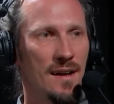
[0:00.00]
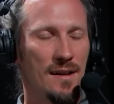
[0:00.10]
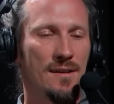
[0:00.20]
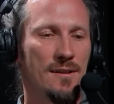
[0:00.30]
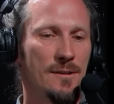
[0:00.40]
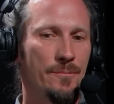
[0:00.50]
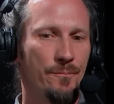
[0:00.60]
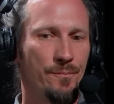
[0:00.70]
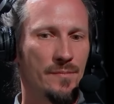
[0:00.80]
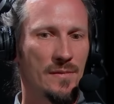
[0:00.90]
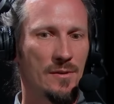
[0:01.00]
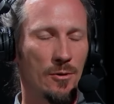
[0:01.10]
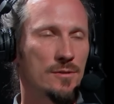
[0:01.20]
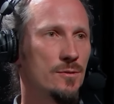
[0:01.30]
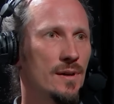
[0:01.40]

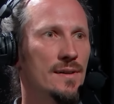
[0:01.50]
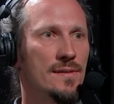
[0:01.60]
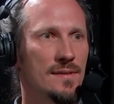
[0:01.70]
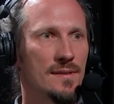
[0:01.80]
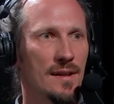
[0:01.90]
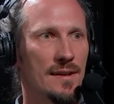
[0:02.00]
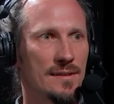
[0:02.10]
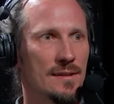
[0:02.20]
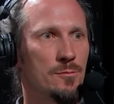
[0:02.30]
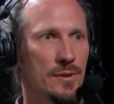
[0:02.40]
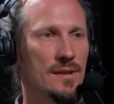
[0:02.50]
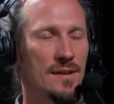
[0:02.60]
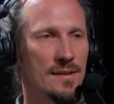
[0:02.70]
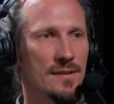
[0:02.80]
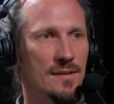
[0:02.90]
talk to us, like that we
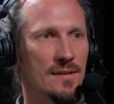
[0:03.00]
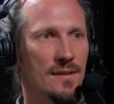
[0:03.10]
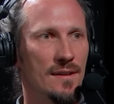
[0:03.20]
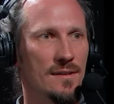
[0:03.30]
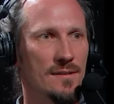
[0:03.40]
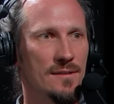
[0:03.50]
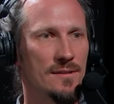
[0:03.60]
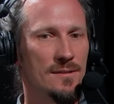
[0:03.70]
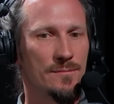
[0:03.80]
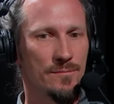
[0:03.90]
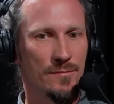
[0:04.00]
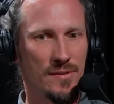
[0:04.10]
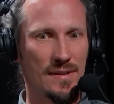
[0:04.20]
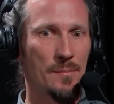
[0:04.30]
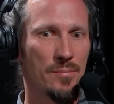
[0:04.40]
can
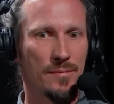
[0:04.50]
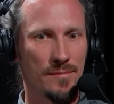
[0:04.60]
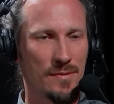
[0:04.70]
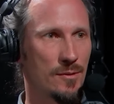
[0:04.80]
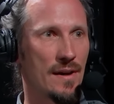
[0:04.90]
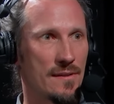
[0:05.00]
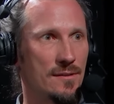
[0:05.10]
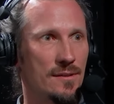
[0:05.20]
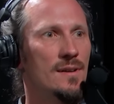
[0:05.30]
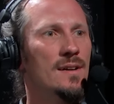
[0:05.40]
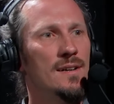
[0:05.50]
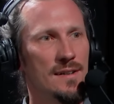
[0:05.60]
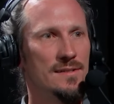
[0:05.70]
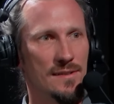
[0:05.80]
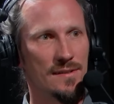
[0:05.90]
step together
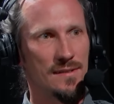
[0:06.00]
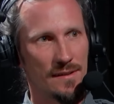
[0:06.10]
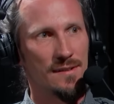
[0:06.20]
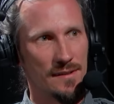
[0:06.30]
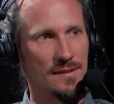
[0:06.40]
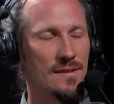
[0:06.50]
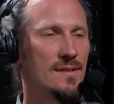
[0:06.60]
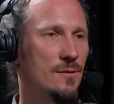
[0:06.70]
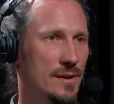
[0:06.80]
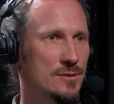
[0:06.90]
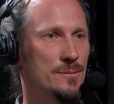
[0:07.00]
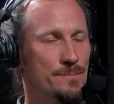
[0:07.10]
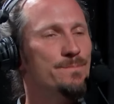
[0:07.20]
in this direction.